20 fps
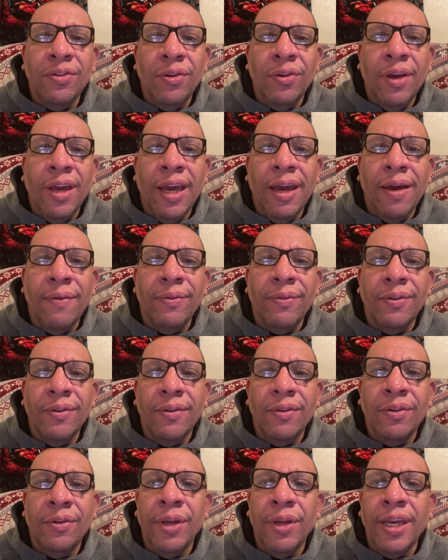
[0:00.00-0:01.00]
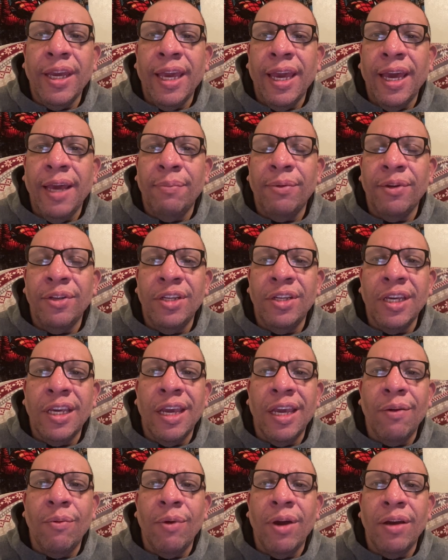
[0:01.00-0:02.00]
have three cats, but she
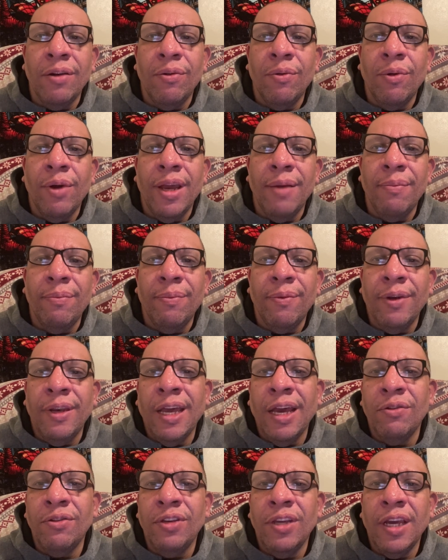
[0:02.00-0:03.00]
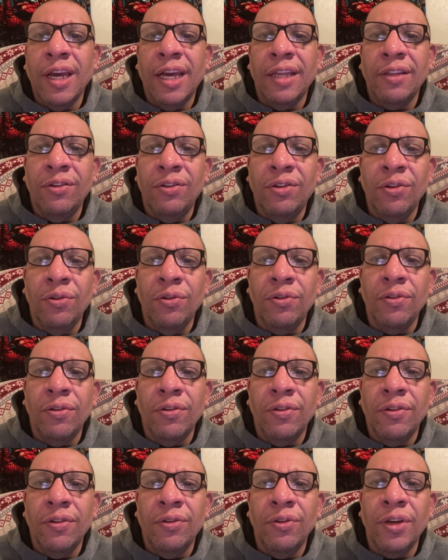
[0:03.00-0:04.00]
gave one away. But now she got two
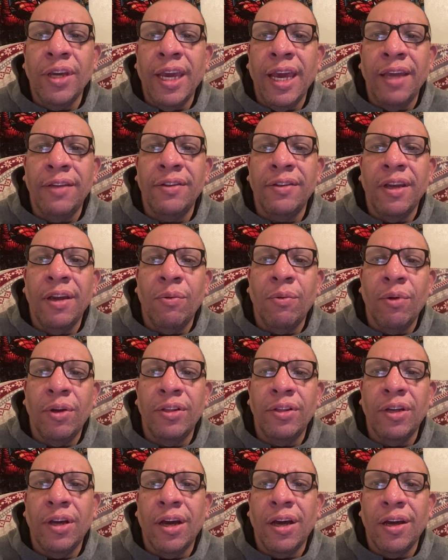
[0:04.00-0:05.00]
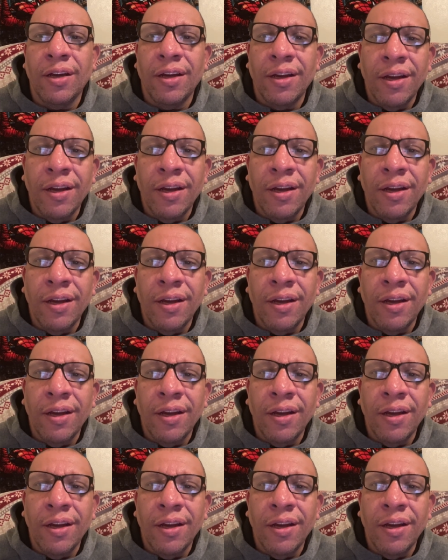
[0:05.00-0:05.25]
cats and one dog.